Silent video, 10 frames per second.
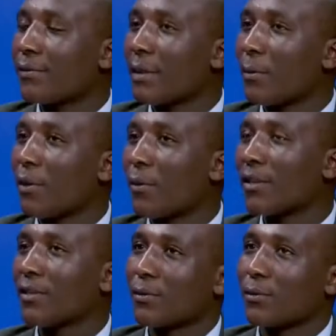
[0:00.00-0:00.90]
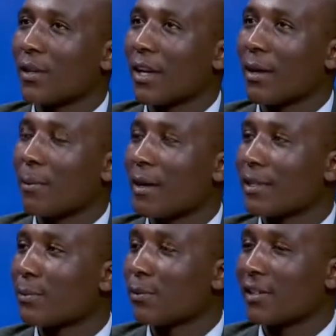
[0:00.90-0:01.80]
if someone wants to get a
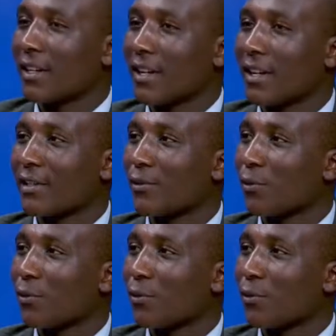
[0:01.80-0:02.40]
passport again